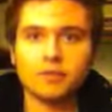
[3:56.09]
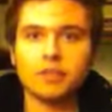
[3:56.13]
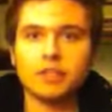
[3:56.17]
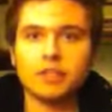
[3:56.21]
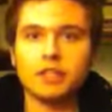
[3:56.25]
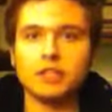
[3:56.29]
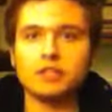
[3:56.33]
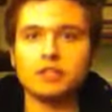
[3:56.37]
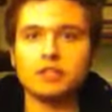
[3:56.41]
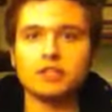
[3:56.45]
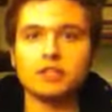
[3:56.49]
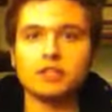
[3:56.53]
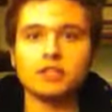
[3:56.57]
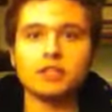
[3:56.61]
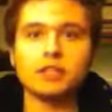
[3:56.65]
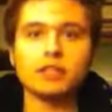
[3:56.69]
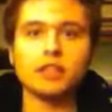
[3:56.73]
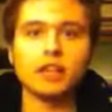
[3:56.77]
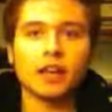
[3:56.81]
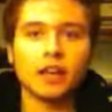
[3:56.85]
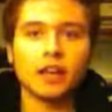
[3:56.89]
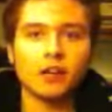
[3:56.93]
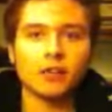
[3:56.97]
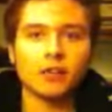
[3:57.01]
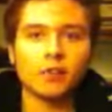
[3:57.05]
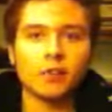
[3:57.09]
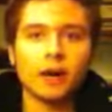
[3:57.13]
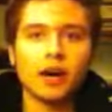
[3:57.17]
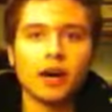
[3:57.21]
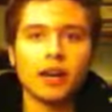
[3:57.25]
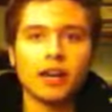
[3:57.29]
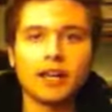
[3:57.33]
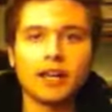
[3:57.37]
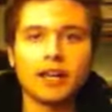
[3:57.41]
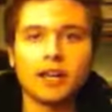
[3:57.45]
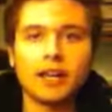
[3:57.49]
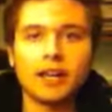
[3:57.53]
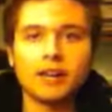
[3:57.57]
and see
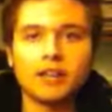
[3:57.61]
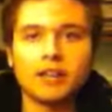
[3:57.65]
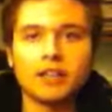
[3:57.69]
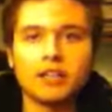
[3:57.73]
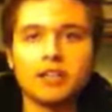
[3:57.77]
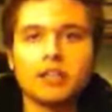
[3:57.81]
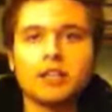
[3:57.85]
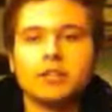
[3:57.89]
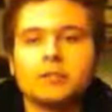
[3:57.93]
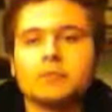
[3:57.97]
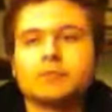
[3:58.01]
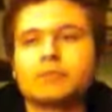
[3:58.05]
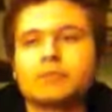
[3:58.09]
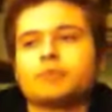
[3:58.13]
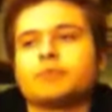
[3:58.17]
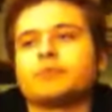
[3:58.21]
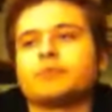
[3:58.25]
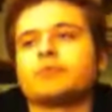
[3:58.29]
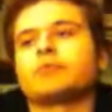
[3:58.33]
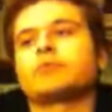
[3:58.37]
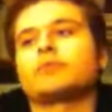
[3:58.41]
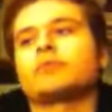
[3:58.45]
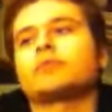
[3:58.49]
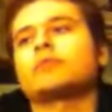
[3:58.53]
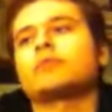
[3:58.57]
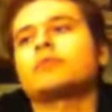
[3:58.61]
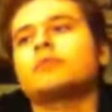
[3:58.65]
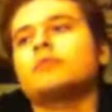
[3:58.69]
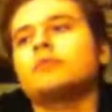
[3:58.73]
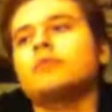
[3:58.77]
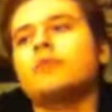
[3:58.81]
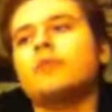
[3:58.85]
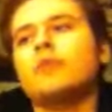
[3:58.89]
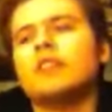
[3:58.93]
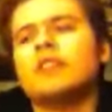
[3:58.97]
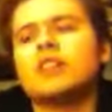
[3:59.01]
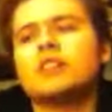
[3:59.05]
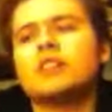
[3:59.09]
why and how they did it.
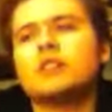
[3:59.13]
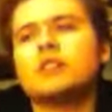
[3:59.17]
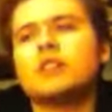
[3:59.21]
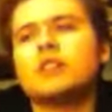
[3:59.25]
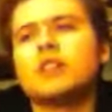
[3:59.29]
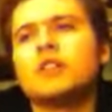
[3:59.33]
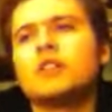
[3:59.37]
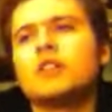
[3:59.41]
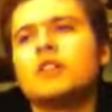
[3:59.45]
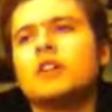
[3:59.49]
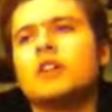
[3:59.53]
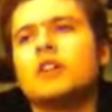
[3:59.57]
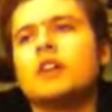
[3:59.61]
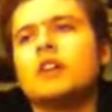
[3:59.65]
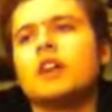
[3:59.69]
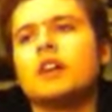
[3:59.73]
And so